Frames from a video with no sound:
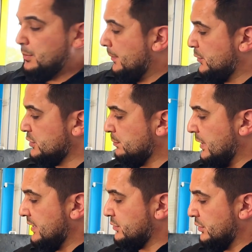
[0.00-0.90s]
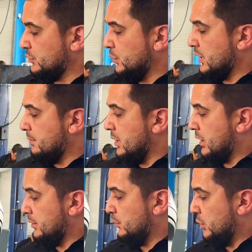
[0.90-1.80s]
pop those in place. So there's one on
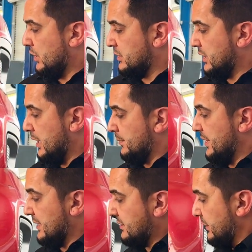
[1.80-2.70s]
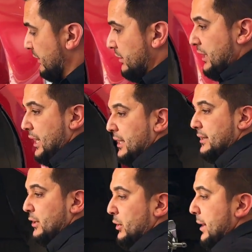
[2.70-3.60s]
bottom, one on top. That's the little guide
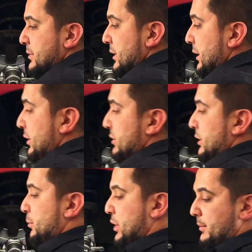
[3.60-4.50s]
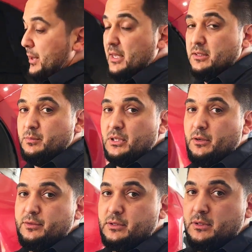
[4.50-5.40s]
that grabs the ears on the brake pads
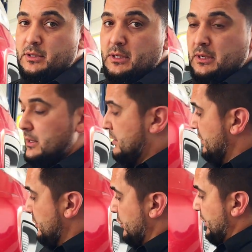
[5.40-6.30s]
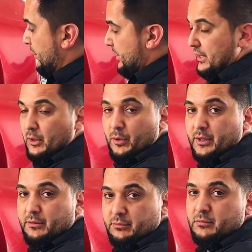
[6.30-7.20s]
themselves. So that way they go
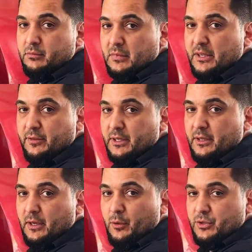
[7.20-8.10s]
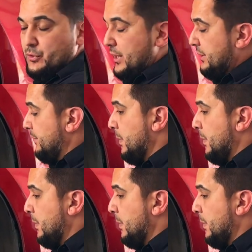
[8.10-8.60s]
in evenly, they go in straight.